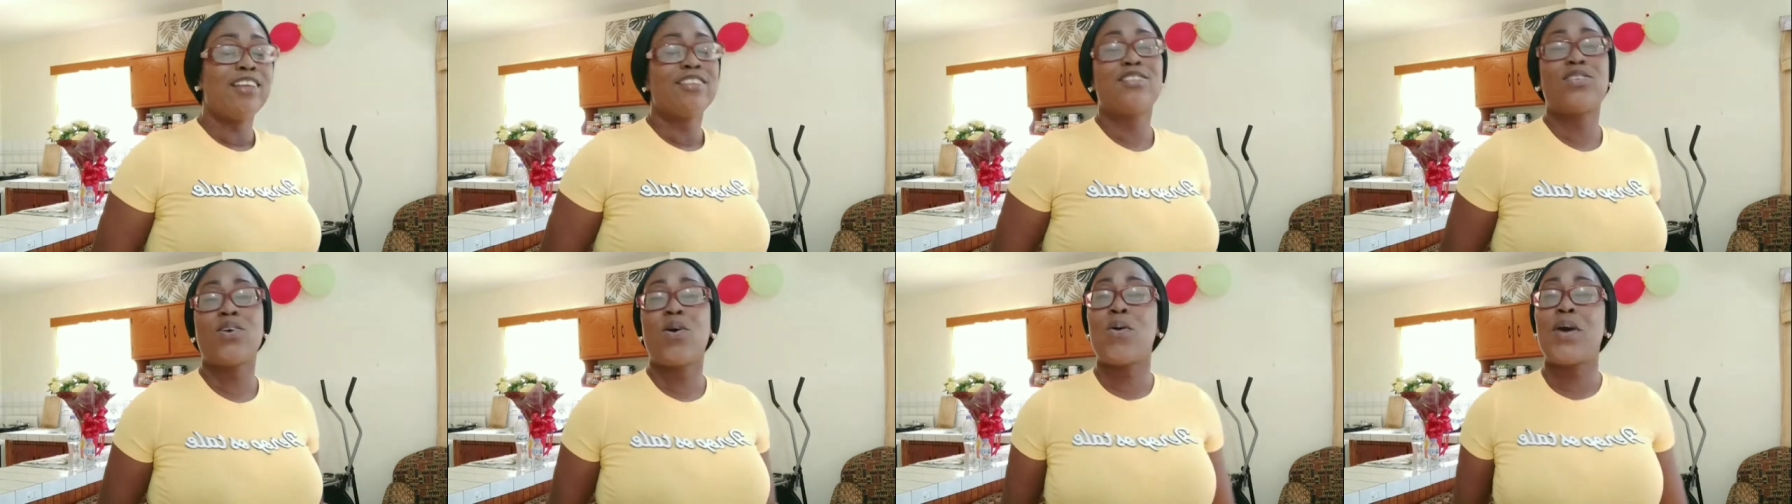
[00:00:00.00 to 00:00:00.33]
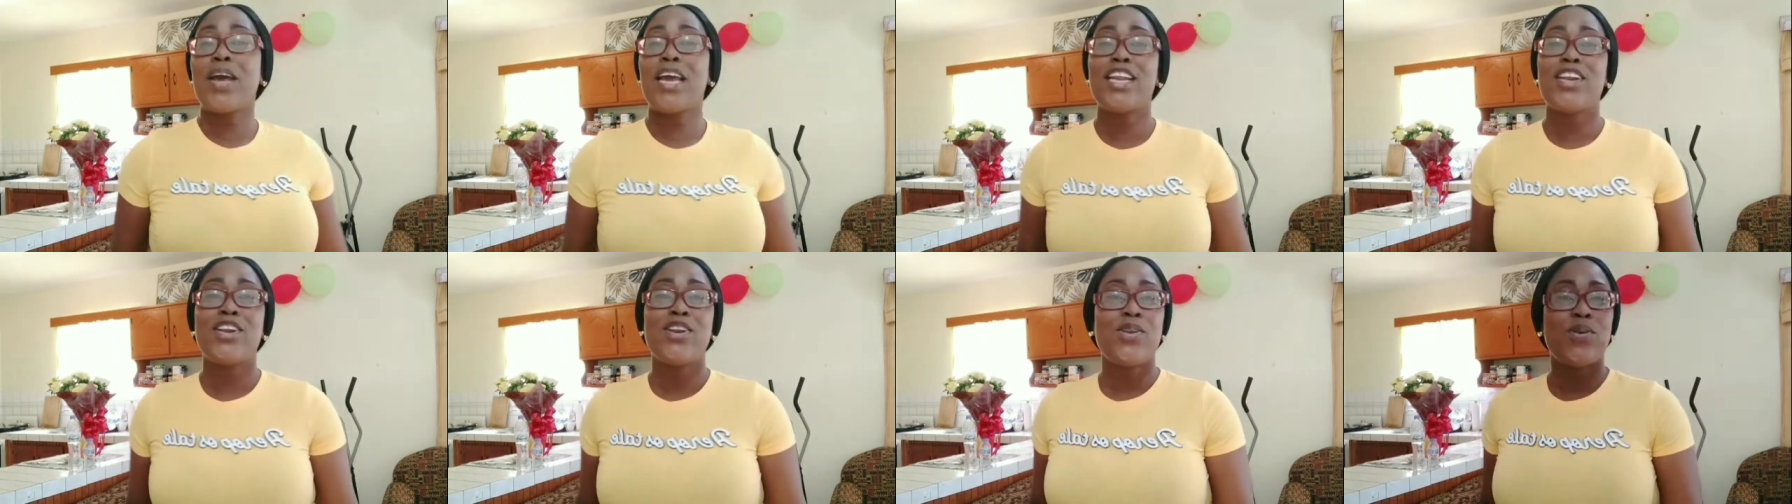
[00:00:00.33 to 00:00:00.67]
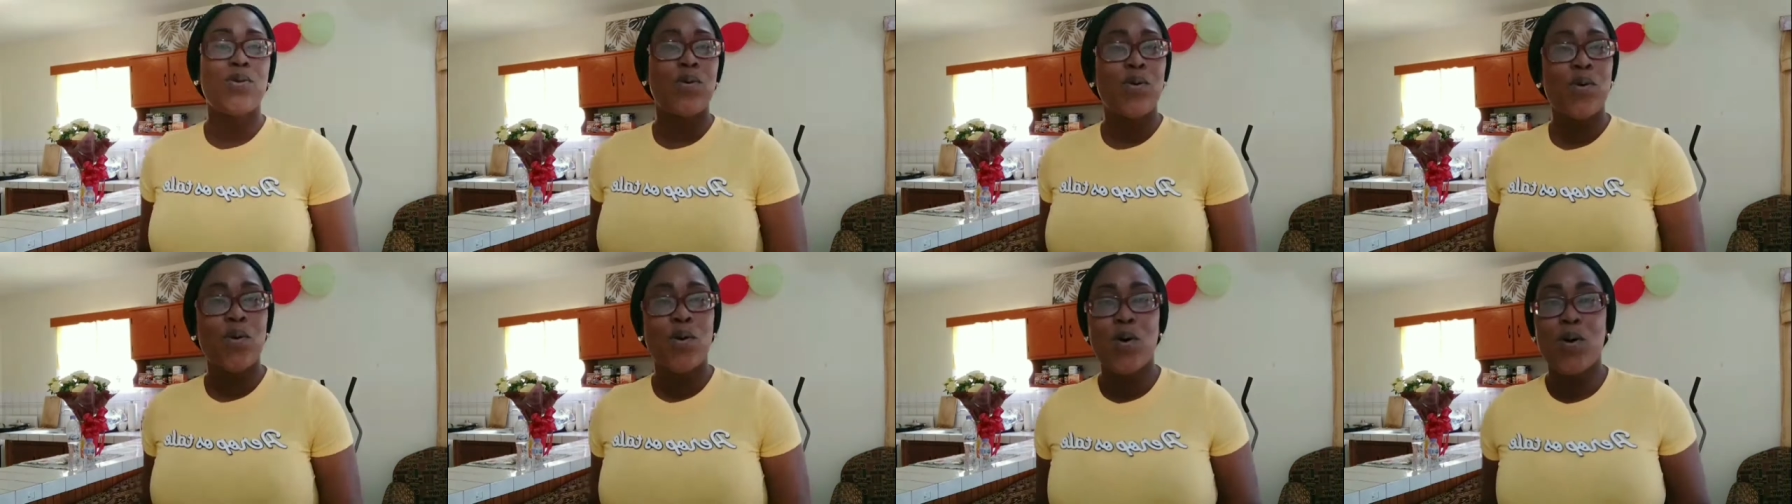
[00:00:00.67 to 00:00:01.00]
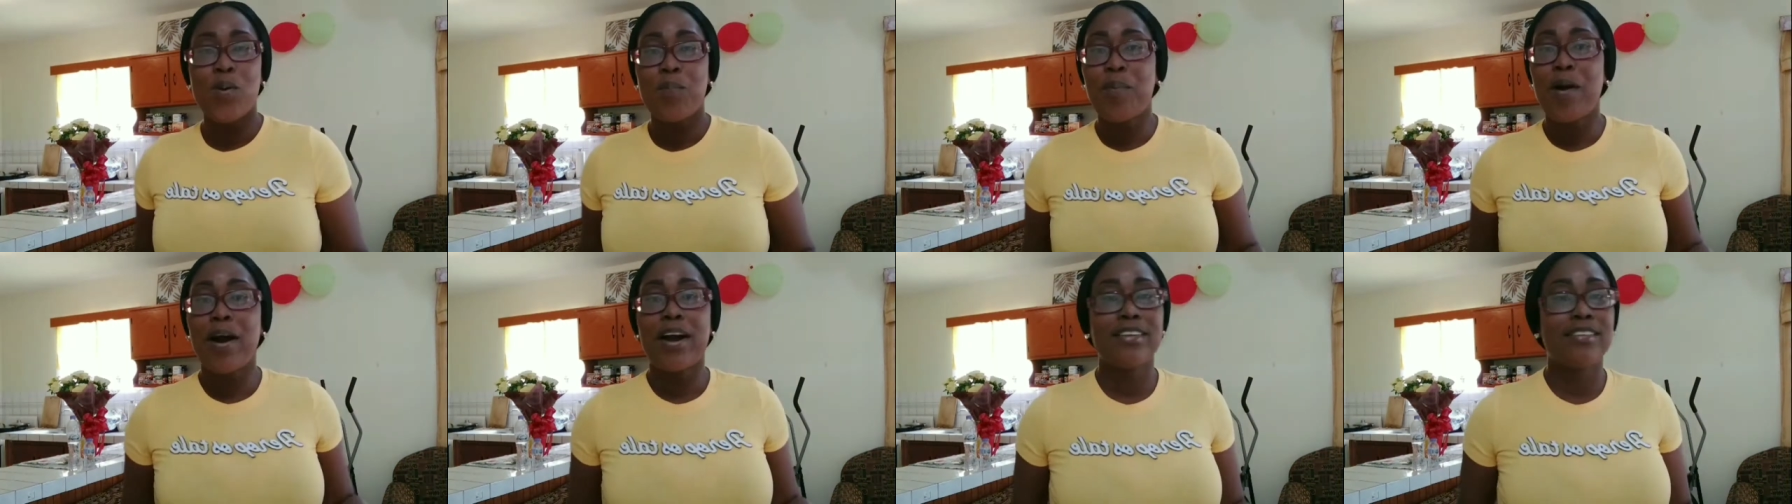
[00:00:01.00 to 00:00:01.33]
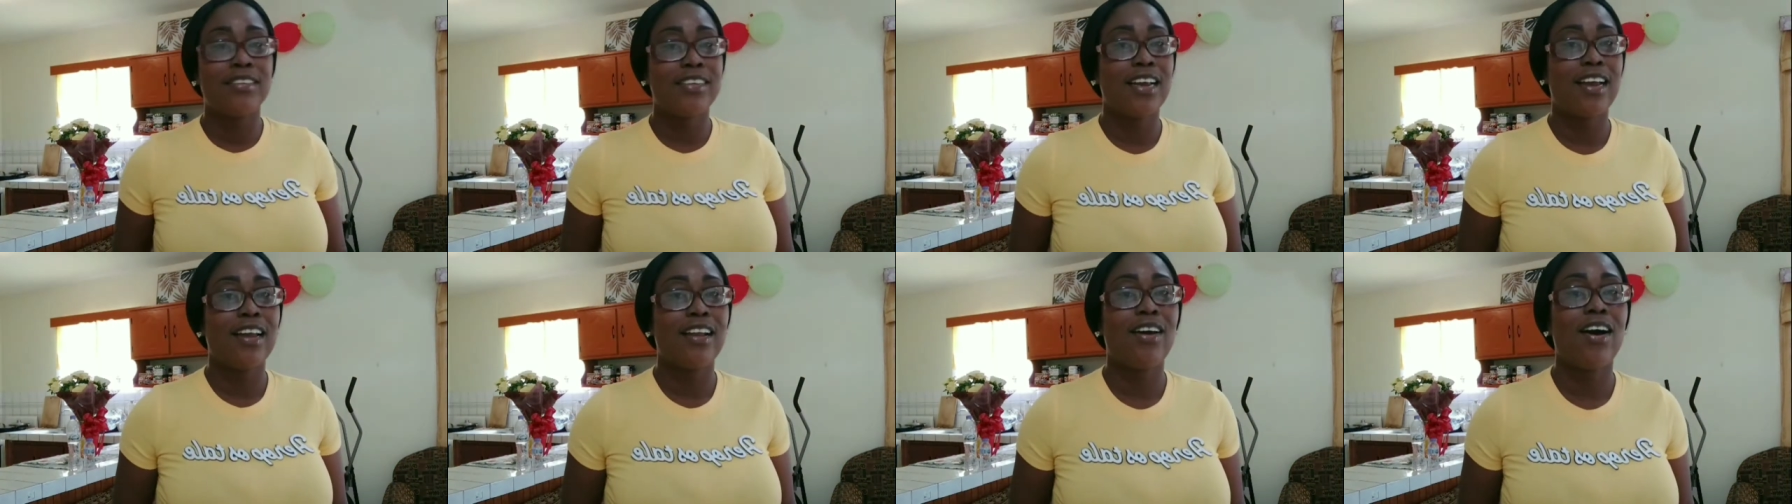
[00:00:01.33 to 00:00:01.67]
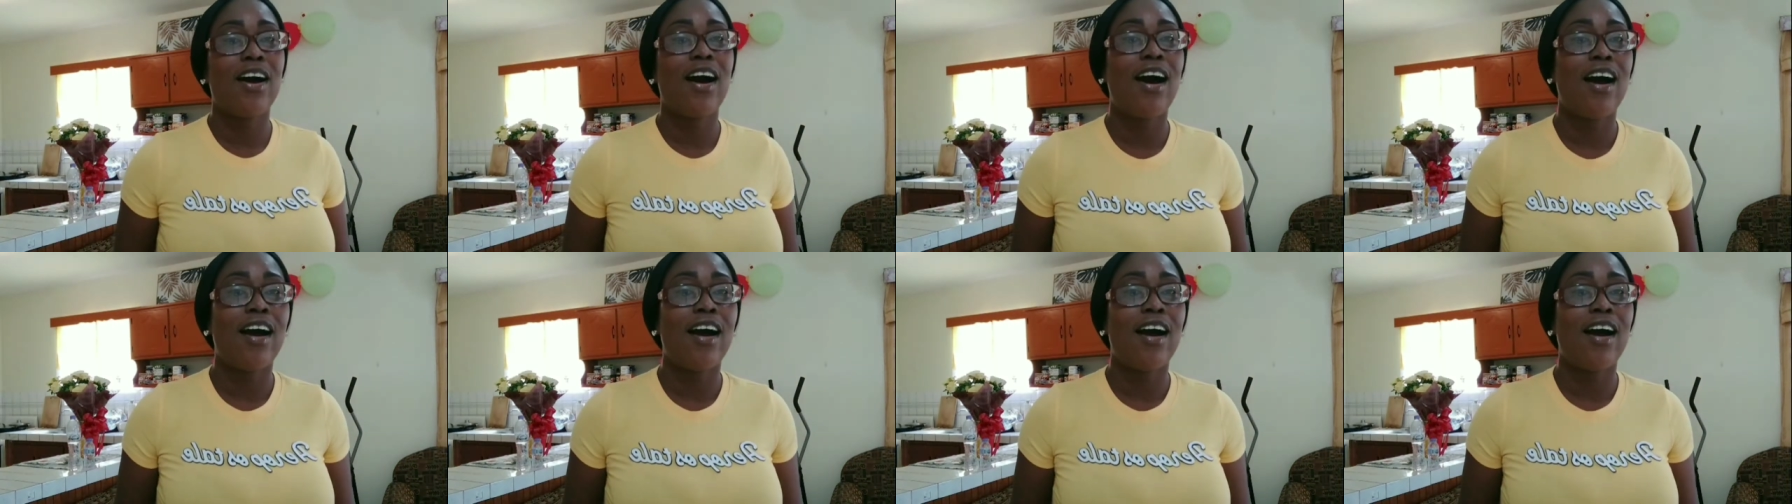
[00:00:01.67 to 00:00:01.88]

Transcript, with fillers: so in no particular